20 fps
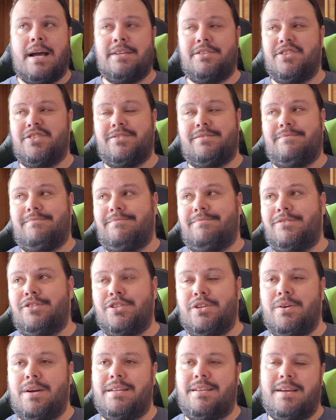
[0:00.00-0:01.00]
I
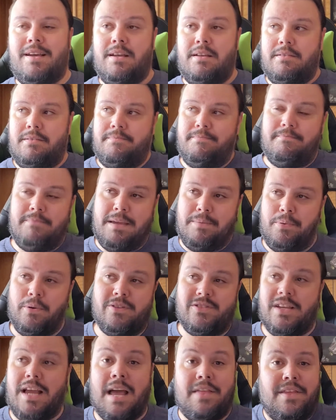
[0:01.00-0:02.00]

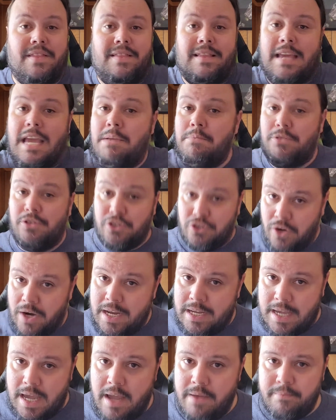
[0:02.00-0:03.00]
think the game is a
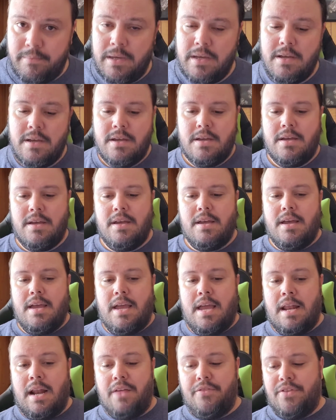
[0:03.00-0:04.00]
great game.
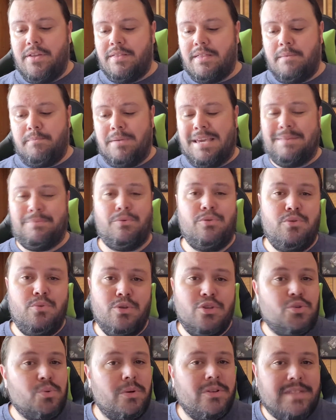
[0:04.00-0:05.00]
And I think that people
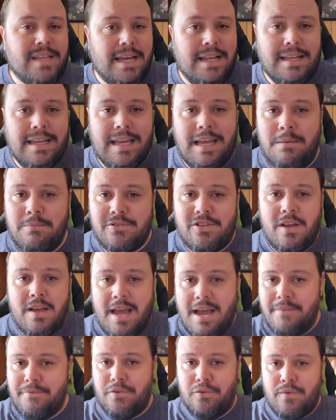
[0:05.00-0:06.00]
who enjoy those kind of games
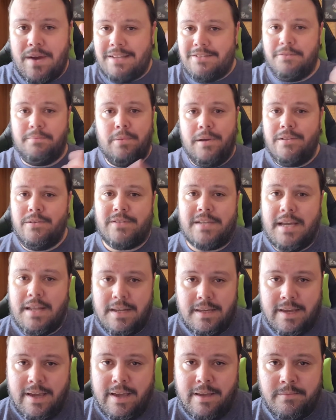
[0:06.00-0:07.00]
have the right to play those
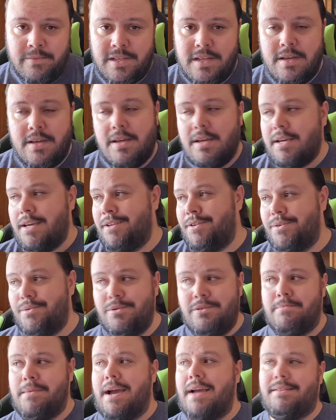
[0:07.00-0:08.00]
kind of games. And
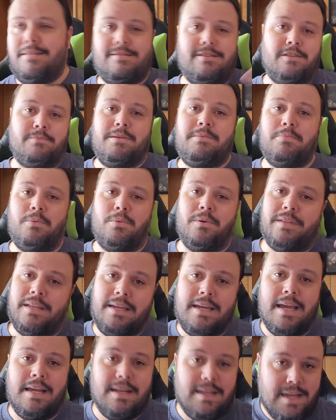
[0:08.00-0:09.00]
who am I to tell people what
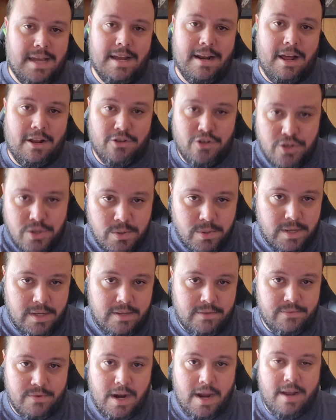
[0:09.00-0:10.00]
they can and cannot
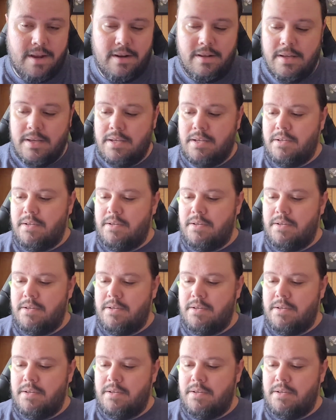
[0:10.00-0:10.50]
enjoy, right?